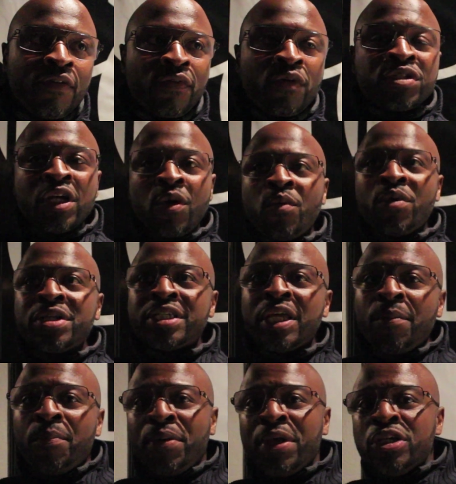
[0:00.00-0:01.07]
First, I want to
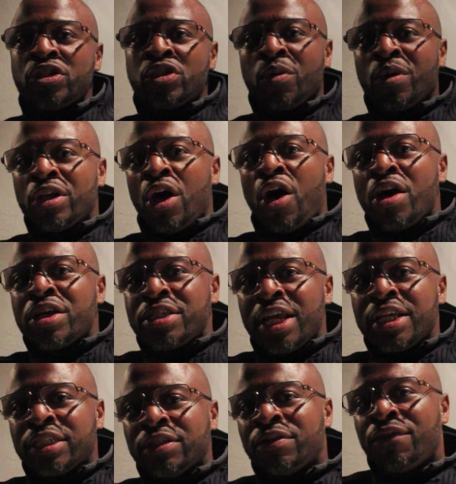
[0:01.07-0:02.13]
say peace to Allah's
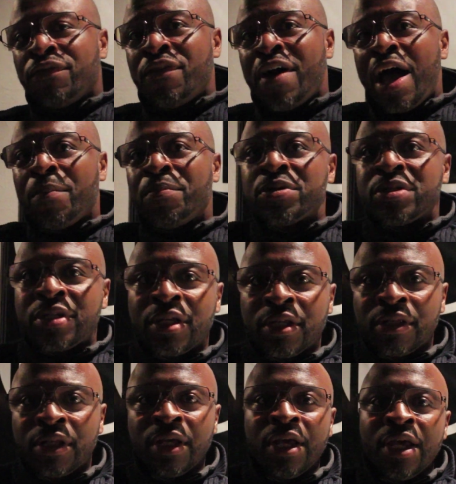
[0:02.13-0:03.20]
nation of the five percent,
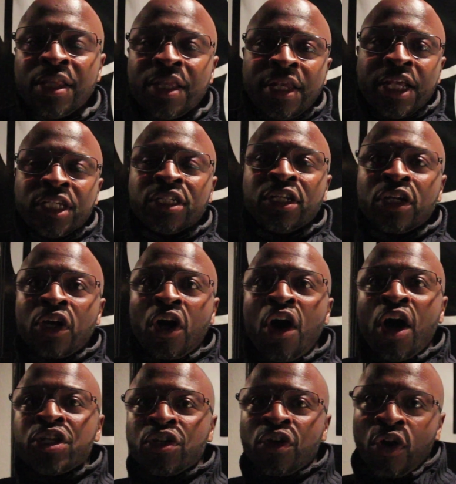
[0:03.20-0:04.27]
the nation of
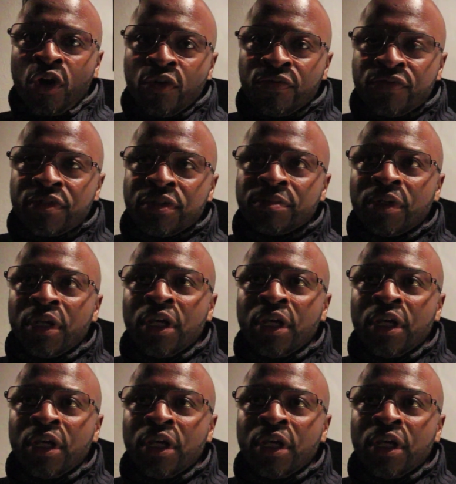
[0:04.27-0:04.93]
gods and earths.